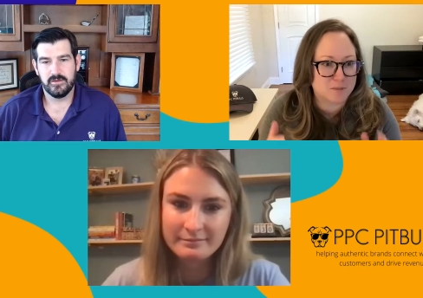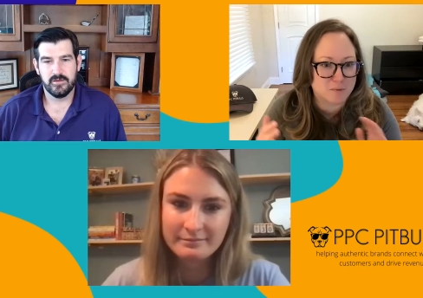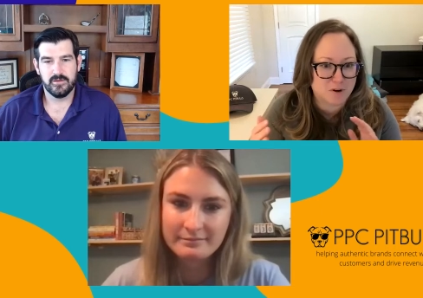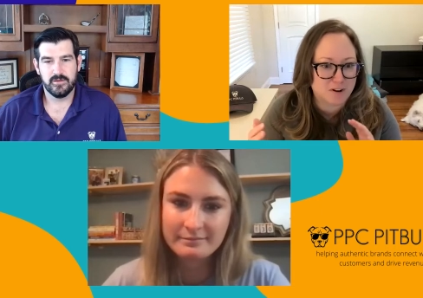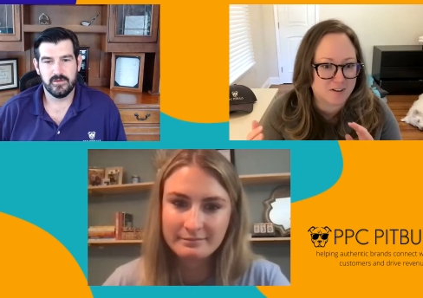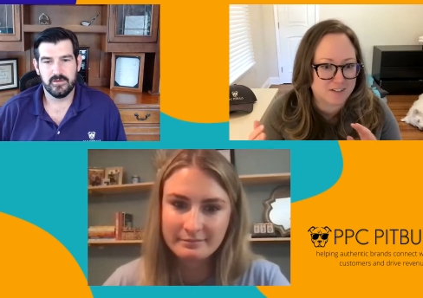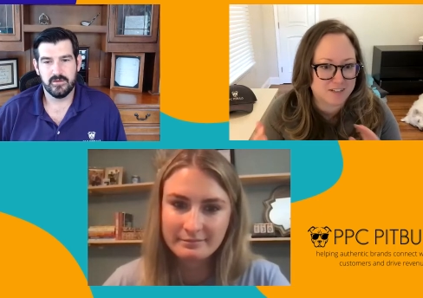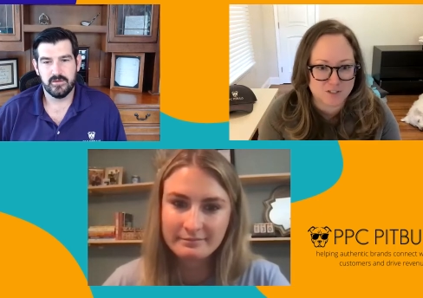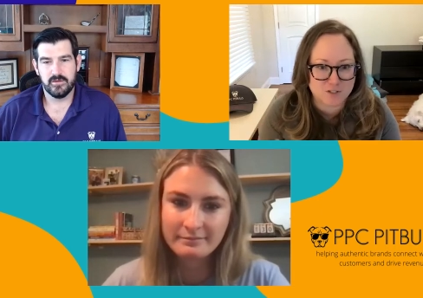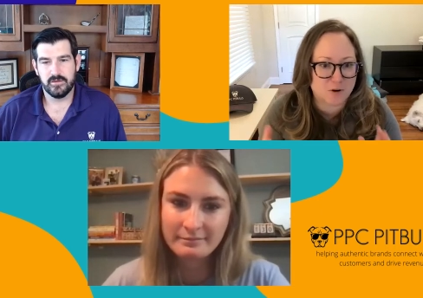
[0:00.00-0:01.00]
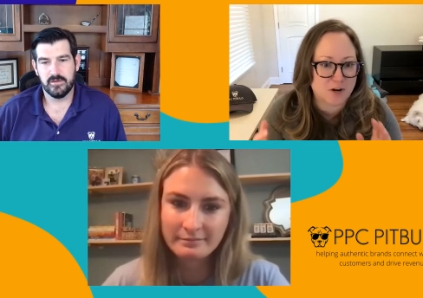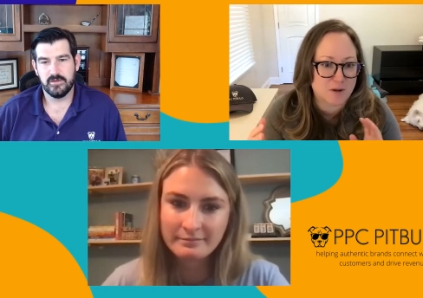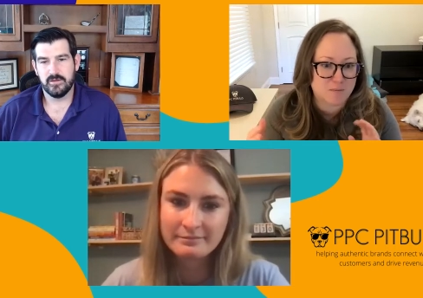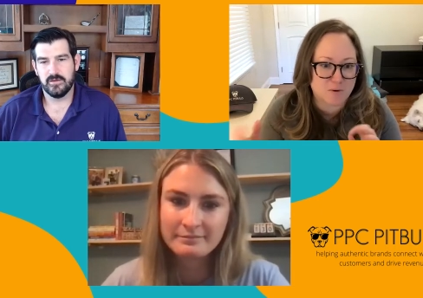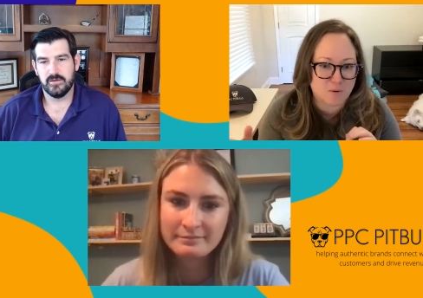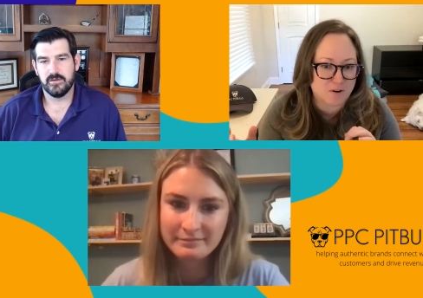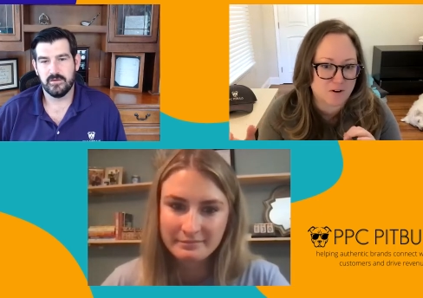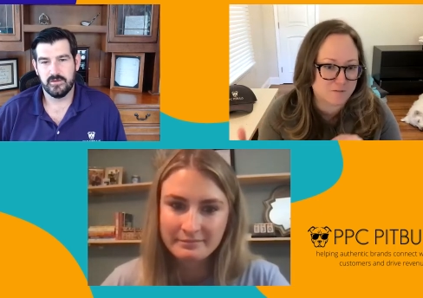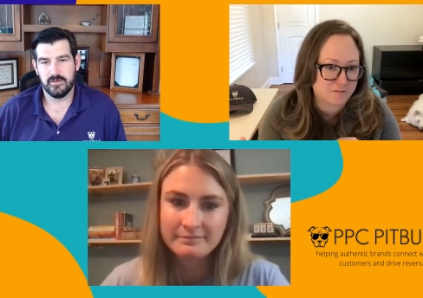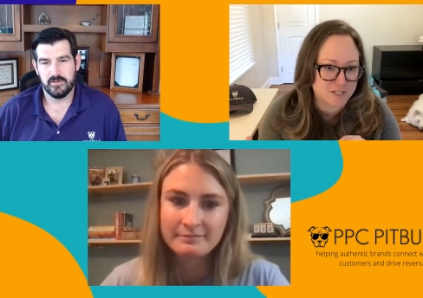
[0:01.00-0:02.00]
Speaker 1: to put on Instagram or
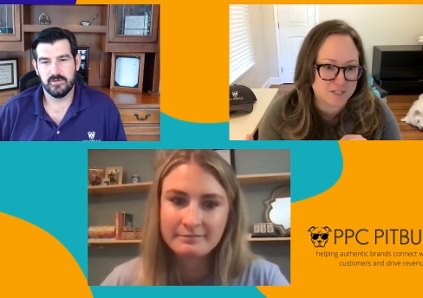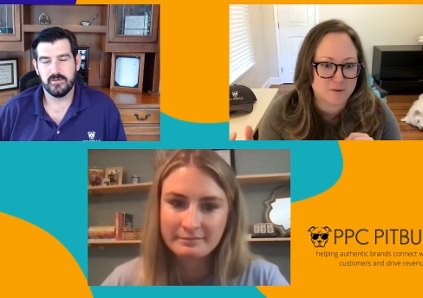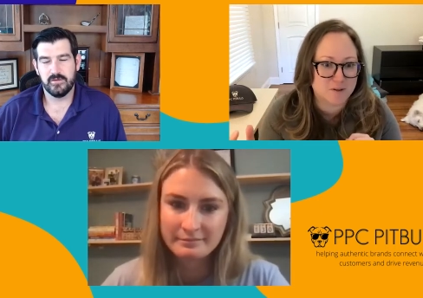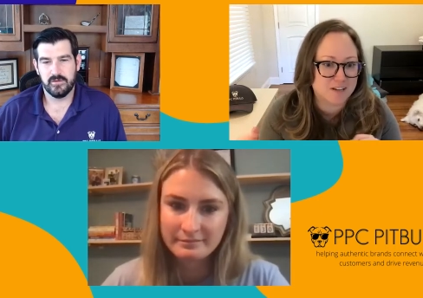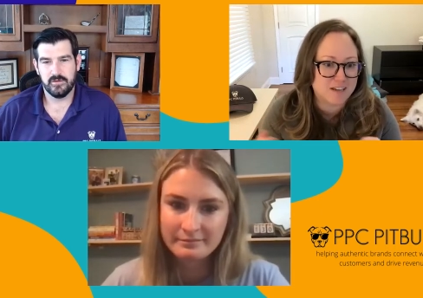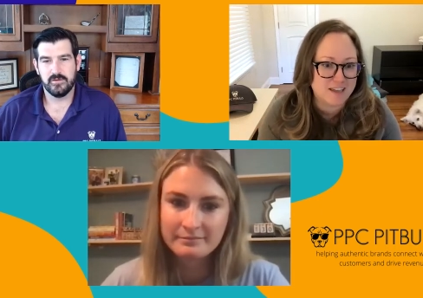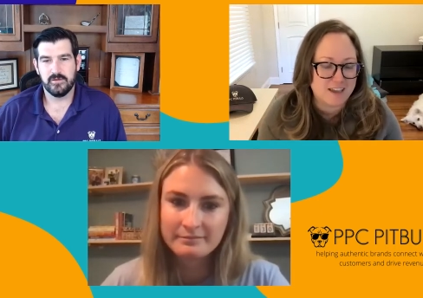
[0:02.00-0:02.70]
on Facebook.